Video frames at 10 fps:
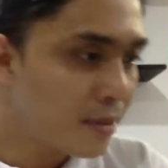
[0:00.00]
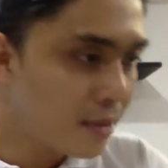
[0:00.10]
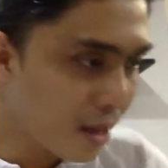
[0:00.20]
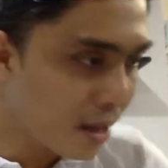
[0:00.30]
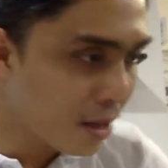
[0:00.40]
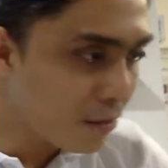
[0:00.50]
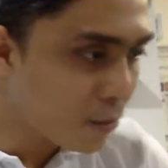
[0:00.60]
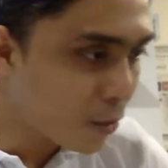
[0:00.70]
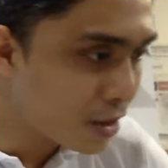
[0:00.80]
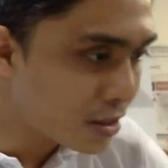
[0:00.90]
And of
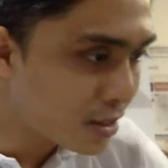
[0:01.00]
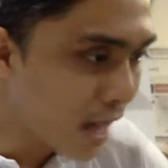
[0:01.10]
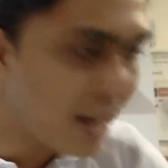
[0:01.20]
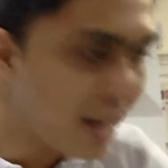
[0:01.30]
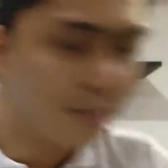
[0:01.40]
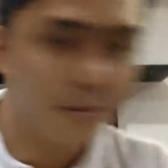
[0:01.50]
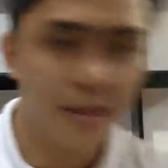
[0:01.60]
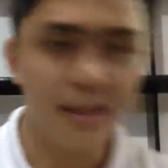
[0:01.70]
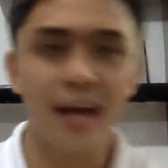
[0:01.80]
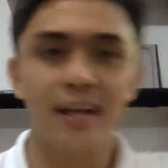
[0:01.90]
course, Alan
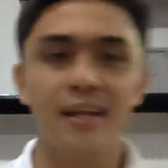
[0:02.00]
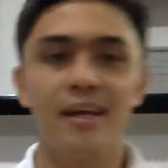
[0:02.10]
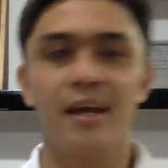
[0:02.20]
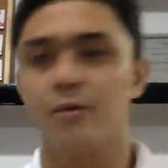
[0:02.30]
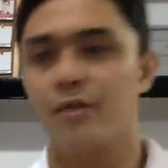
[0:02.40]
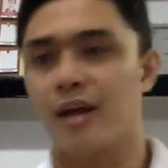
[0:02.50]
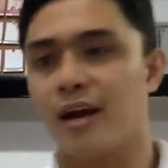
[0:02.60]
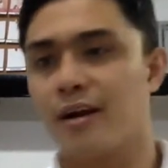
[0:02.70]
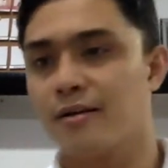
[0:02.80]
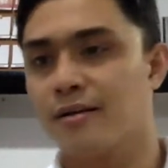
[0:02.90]
Mantaring, hello
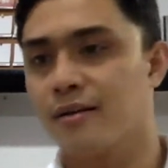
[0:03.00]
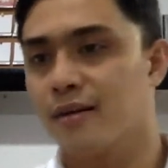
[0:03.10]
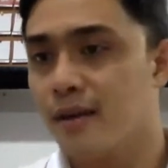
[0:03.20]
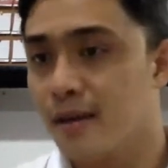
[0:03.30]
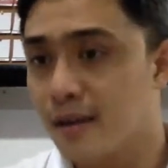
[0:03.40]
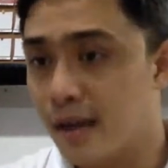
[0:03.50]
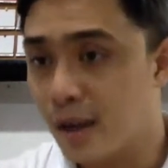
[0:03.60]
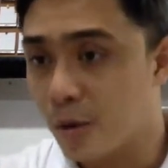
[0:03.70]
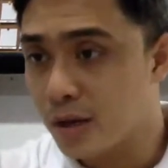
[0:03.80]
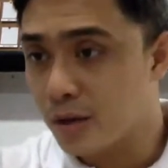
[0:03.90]
there.
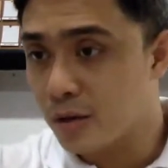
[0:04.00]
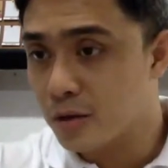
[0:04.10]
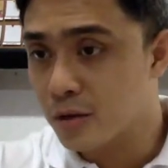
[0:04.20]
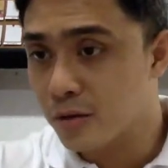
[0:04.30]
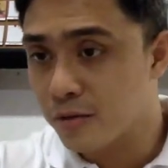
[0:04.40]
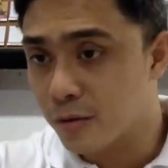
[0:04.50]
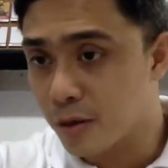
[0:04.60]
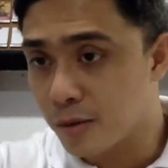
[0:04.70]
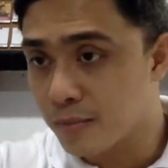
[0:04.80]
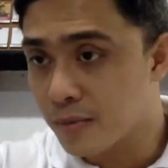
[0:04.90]
Hello then also
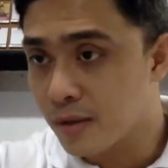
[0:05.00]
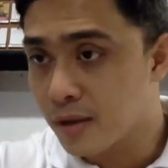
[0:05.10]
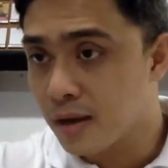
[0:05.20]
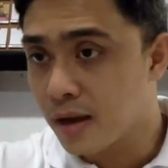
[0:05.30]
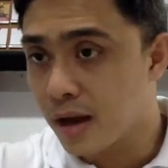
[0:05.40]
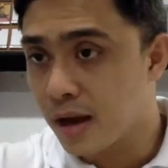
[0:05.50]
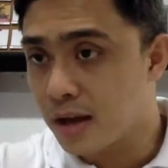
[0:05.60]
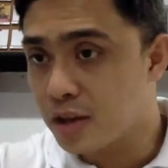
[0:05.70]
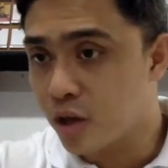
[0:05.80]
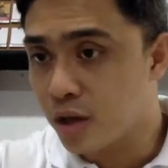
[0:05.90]
from
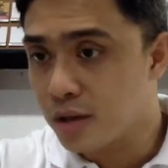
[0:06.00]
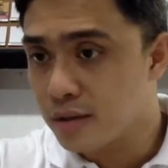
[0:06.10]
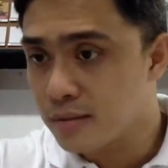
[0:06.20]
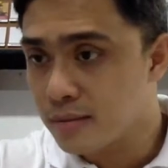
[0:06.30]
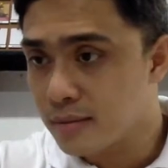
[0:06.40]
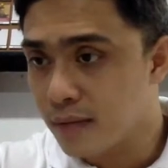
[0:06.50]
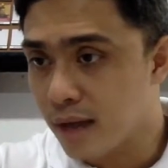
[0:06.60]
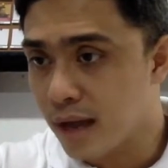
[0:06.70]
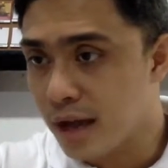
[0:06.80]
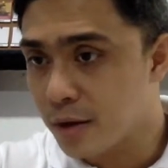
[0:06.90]
John
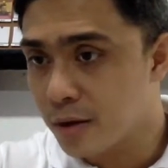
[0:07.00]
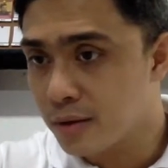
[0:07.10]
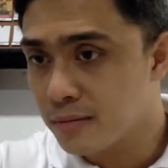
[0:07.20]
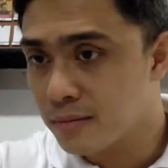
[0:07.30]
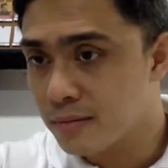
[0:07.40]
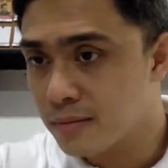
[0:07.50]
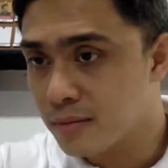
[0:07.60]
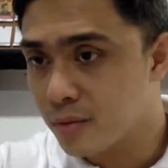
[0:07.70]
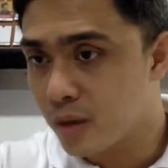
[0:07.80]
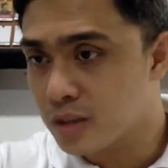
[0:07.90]
Aganon,
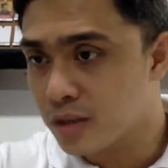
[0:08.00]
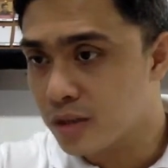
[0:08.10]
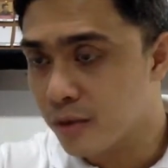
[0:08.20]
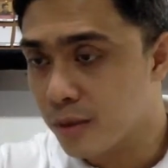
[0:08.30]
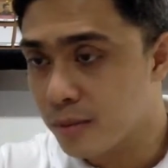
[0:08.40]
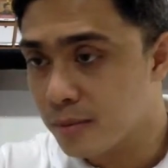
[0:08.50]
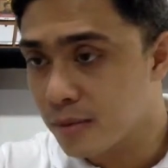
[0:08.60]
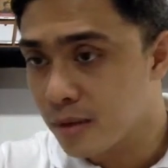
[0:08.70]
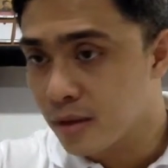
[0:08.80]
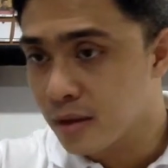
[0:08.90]
watching from
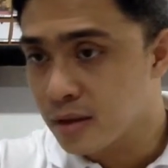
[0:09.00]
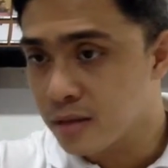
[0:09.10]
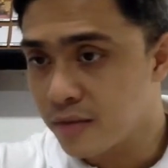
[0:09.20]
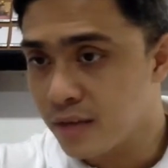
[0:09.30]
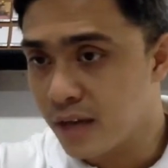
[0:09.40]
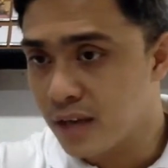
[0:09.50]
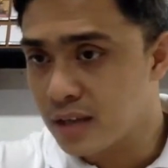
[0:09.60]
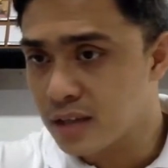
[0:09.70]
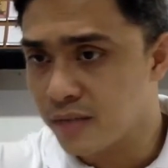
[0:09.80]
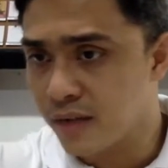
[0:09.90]
VA,
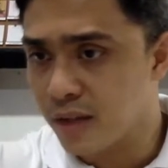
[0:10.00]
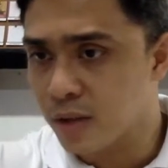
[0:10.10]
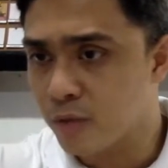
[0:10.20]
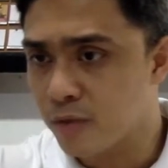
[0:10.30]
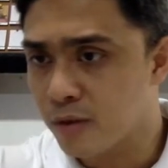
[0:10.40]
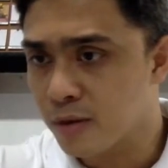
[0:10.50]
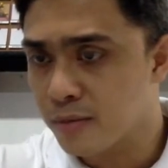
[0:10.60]
is Vancouver.